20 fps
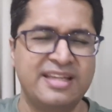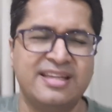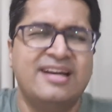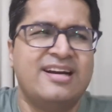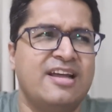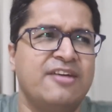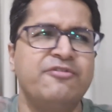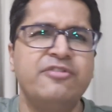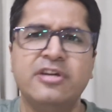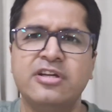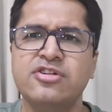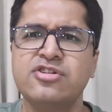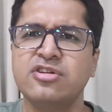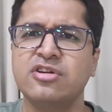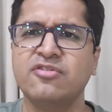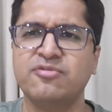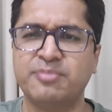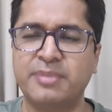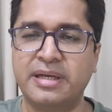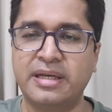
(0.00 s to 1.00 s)
The definition
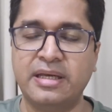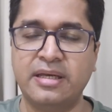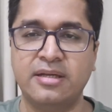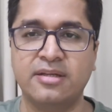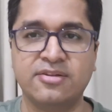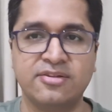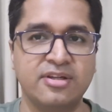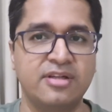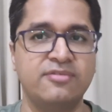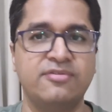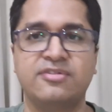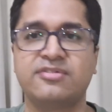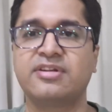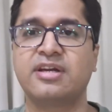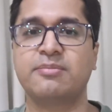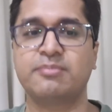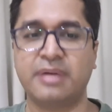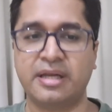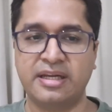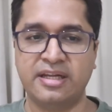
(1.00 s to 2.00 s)
of money in itself is
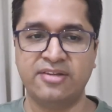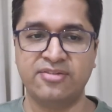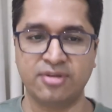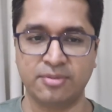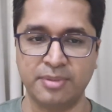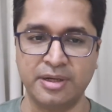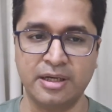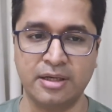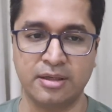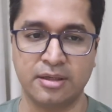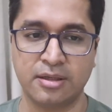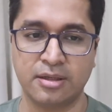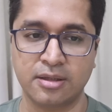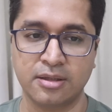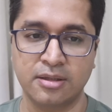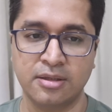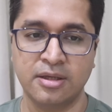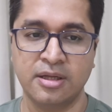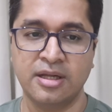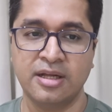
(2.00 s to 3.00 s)
that money is abundant.
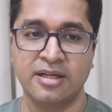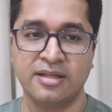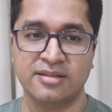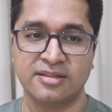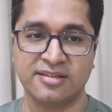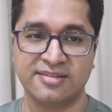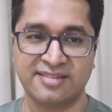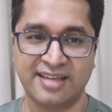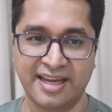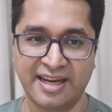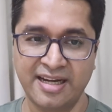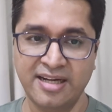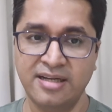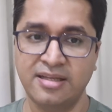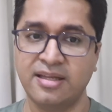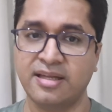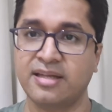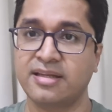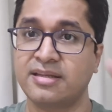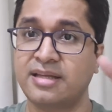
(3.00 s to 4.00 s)
The second
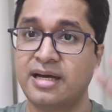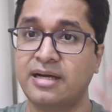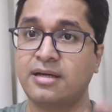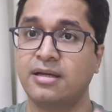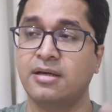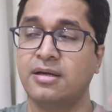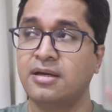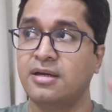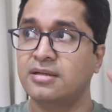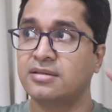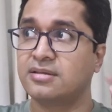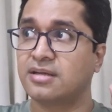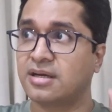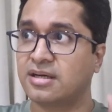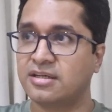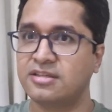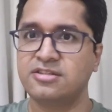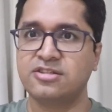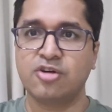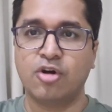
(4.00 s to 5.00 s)
thing that the
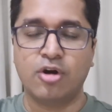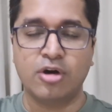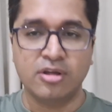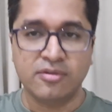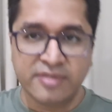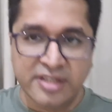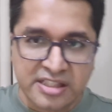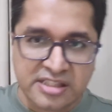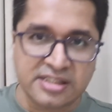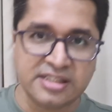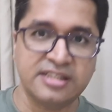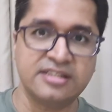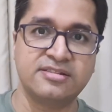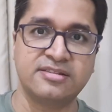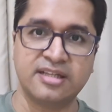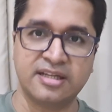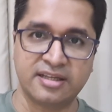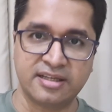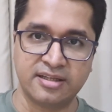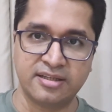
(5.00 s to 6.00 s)
rich always teach
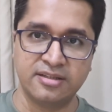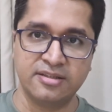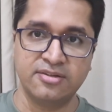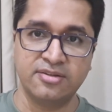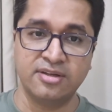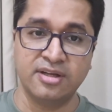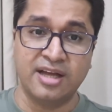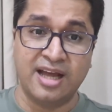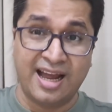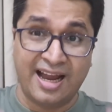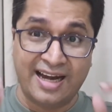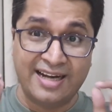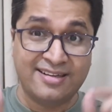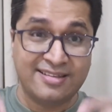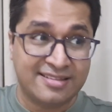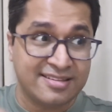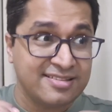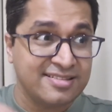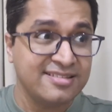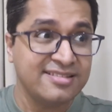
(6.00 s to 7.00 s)
their kids,
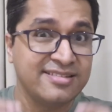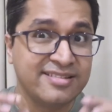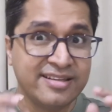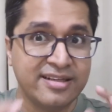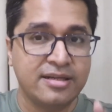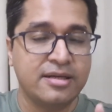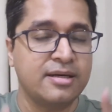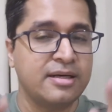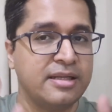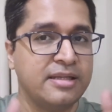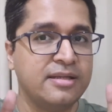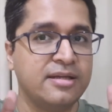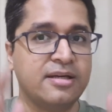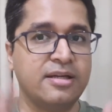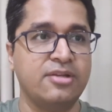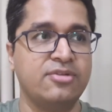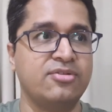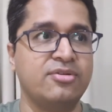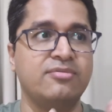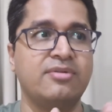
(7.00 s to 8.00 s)
and this is literally the
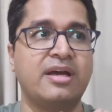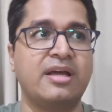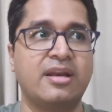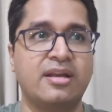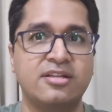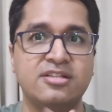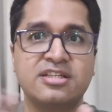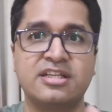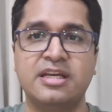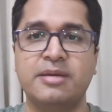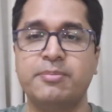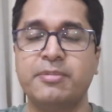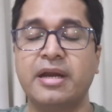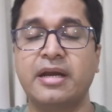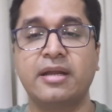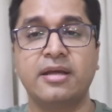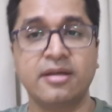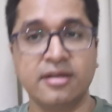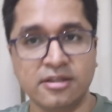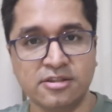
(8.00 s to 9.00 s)
reason why rich keep
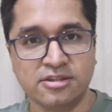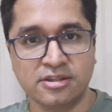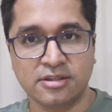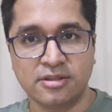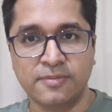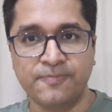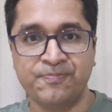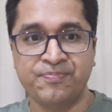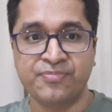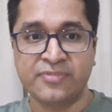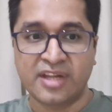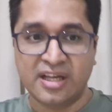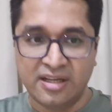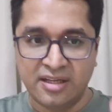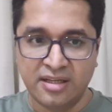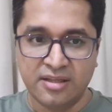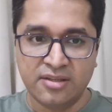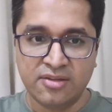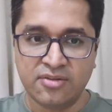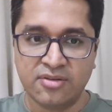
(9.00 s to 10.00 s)
getting richer,
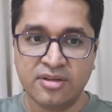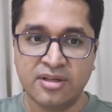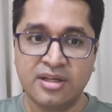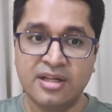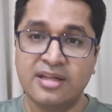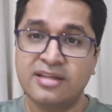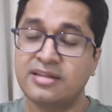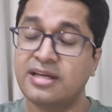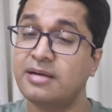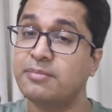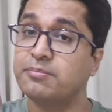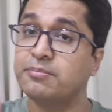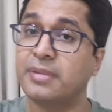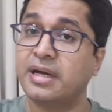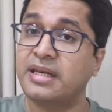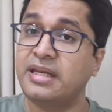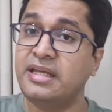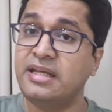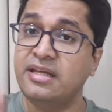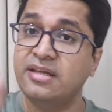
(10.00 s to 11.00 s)
is that
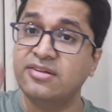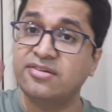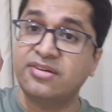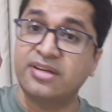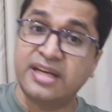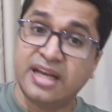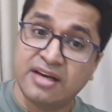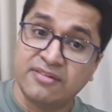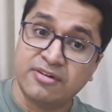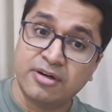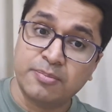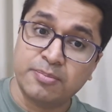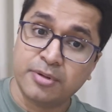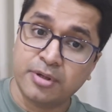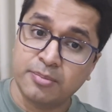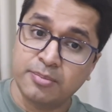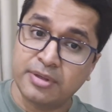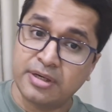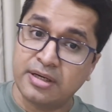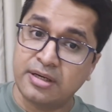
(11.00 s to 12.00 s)
money is never
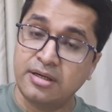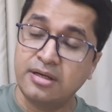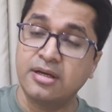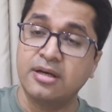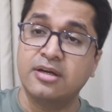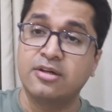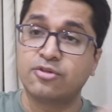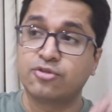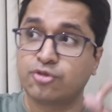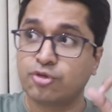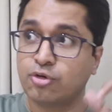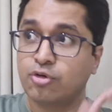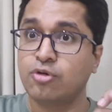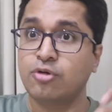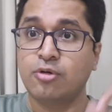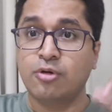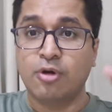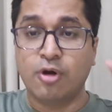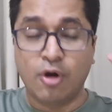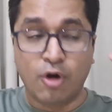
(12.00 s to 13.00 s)
permanent.
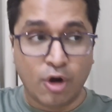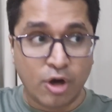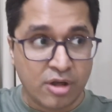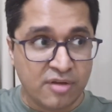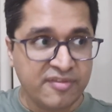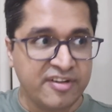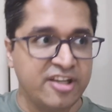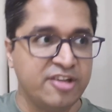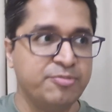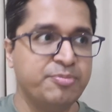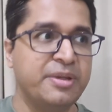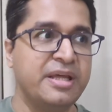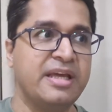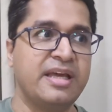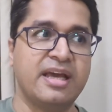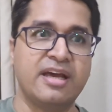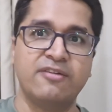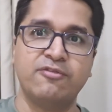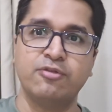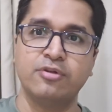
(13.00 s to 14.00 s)
So always be
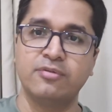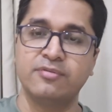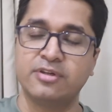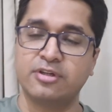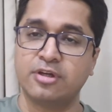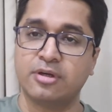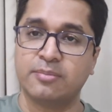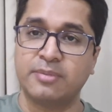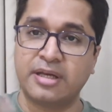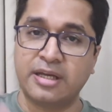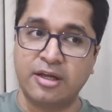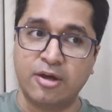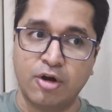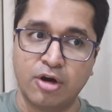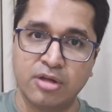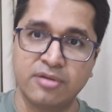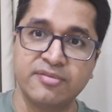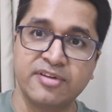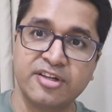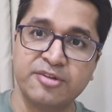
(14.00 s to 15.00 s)
careful with your money.
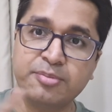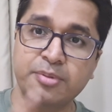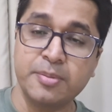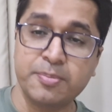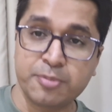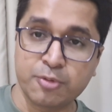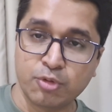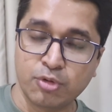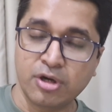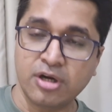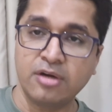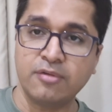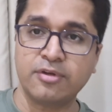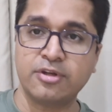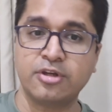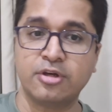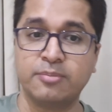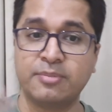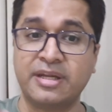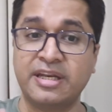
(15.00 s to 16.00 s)
Always be prudent
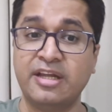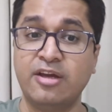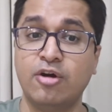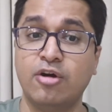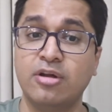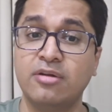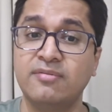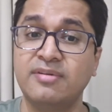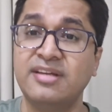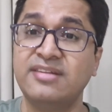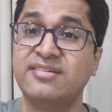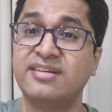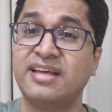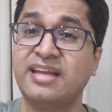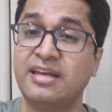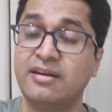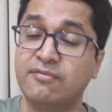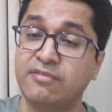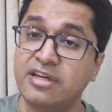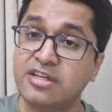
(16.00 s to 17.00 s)
with your money. Always
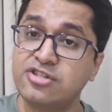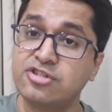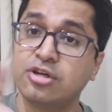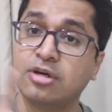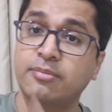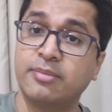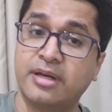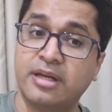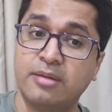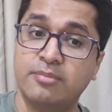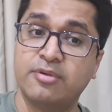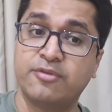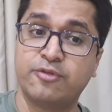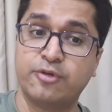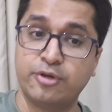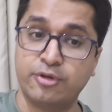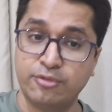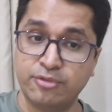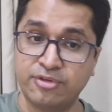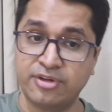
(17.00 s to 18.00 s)
invest your money
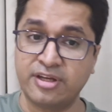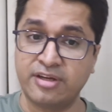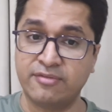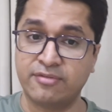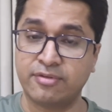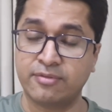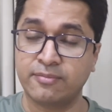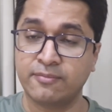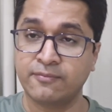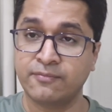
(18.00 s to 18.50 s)
before you save.